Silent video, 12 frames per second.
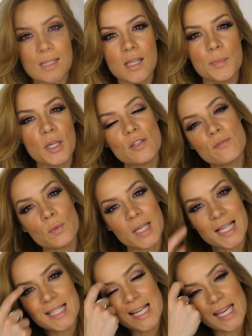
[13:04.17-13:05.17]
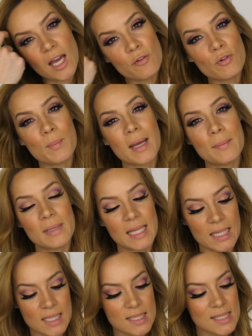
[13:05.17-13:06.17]
So the beautiful Natalie over at
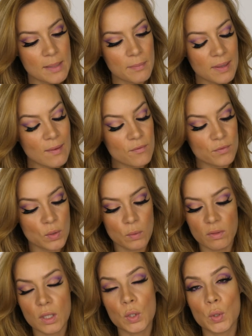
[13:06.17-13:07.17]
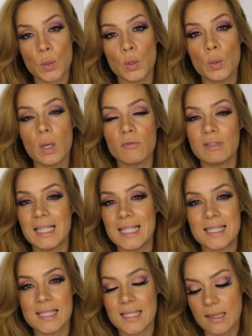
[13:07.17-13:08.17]
Maybelline has sent me a few of the new
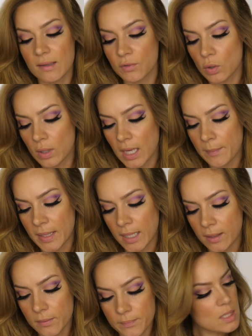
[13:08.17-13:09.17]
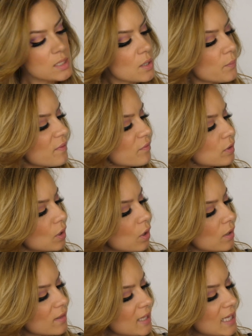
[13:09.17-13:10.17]
releases that they've got coming out. So we've
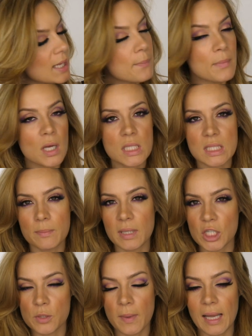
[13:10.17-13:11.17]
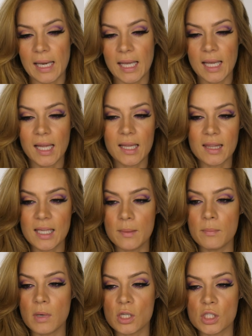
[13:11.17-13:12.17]
got the Master Blush palette and the
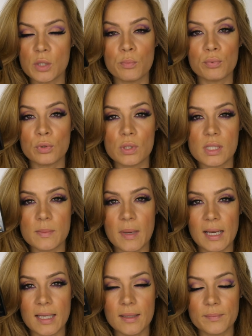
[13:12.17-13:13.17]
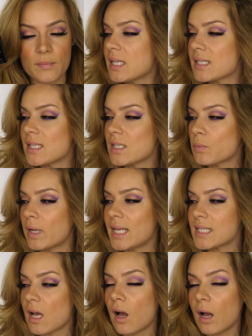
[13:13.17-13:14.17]
Master Bronze palette. This one is
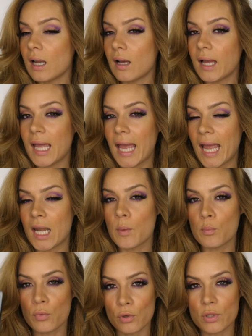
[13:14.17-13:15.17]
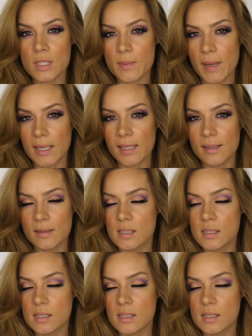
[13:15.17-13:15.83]
a highlight and bronze palette.